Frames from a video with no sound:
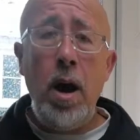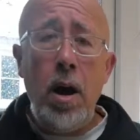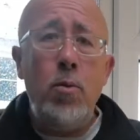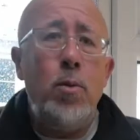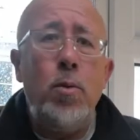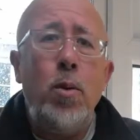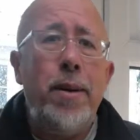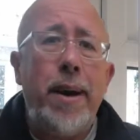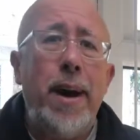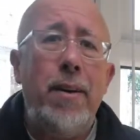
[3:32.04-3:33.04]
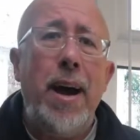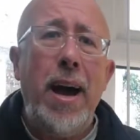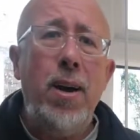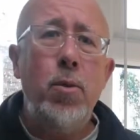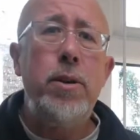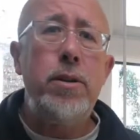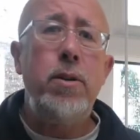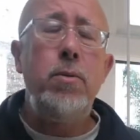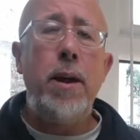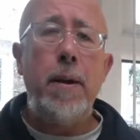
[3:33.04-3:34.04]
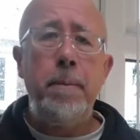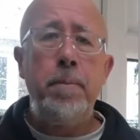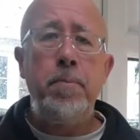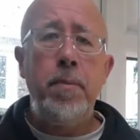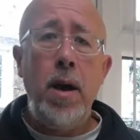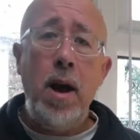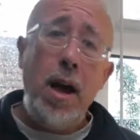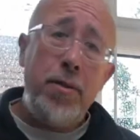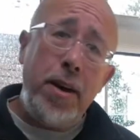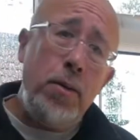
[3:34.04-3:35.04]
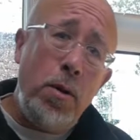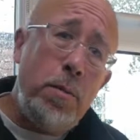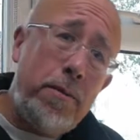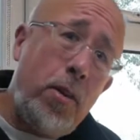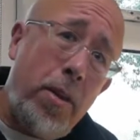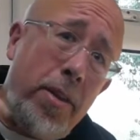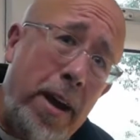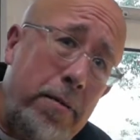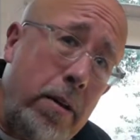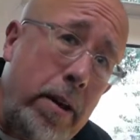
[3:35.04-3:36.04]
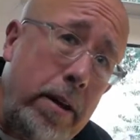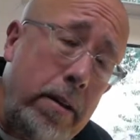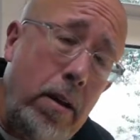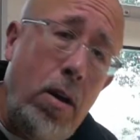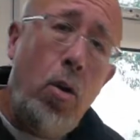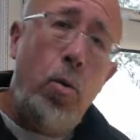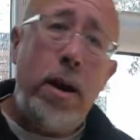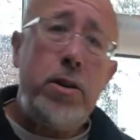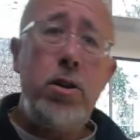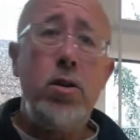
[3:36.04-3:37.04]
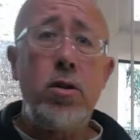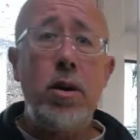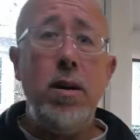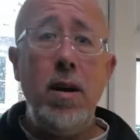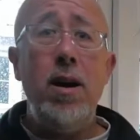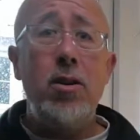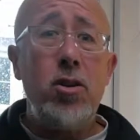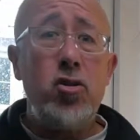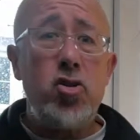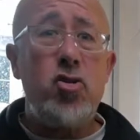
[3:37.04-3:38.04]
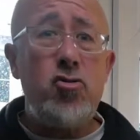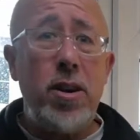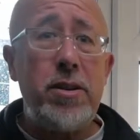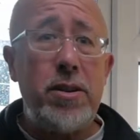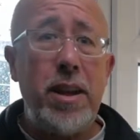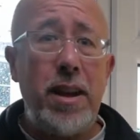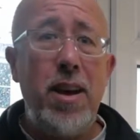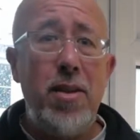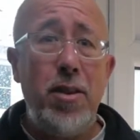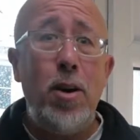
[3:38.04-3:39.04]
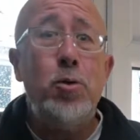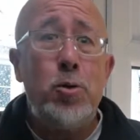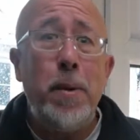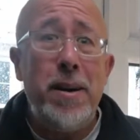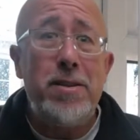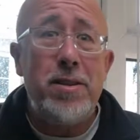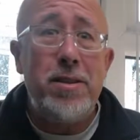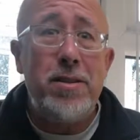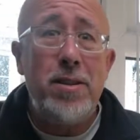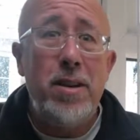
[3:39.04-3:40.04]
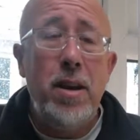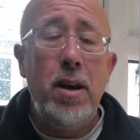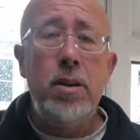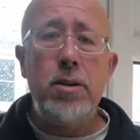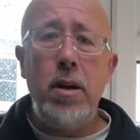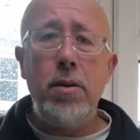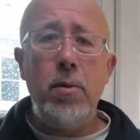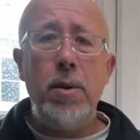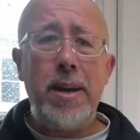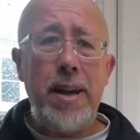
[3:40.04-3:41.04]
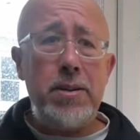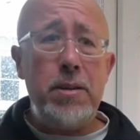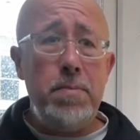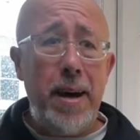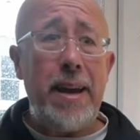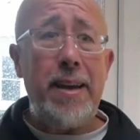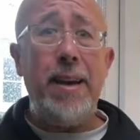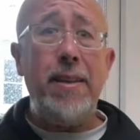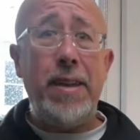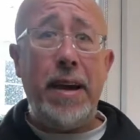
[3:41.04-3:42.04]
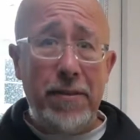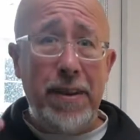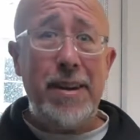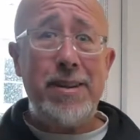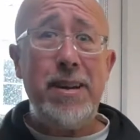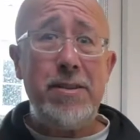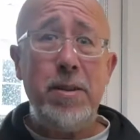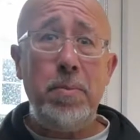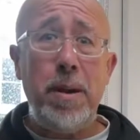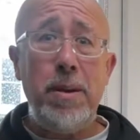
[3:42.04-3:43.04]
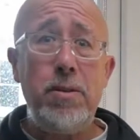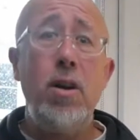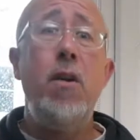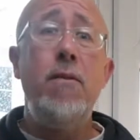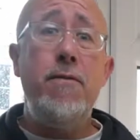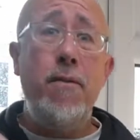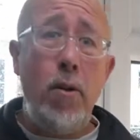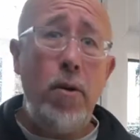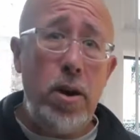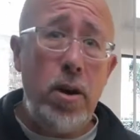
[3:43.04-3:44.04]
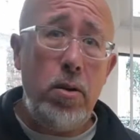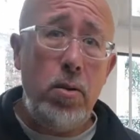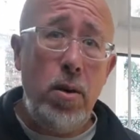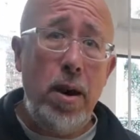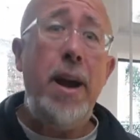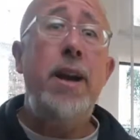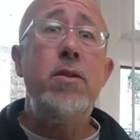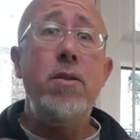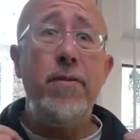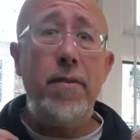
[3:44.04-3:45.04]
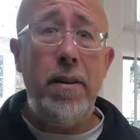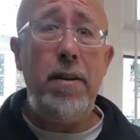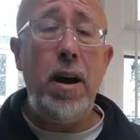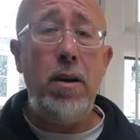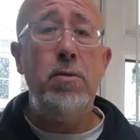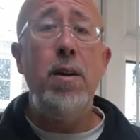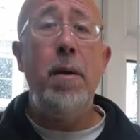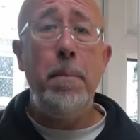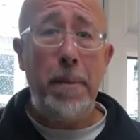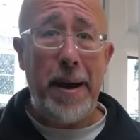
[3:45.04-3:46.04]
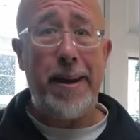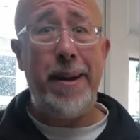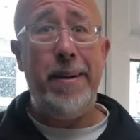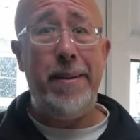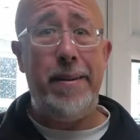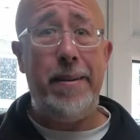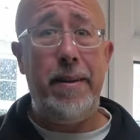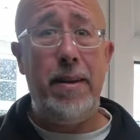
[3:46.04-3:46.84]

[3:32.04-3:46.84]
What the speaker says: And we work out how we do that. And then when we've got that right, we actually look at constructing those spaces so that we can actually make that fantastic place for you in your very own back garden.